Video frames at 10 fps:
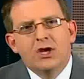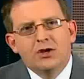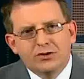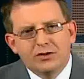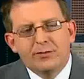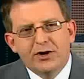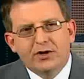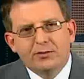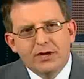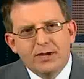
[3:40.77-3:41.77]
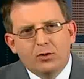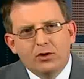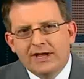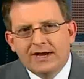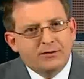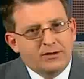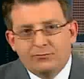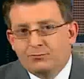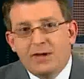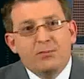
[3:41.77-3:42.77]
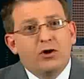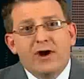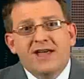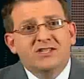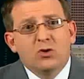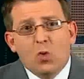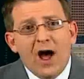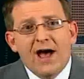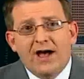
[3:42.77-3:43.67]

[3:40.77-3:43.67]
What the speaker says: to the American people, and people are asking why.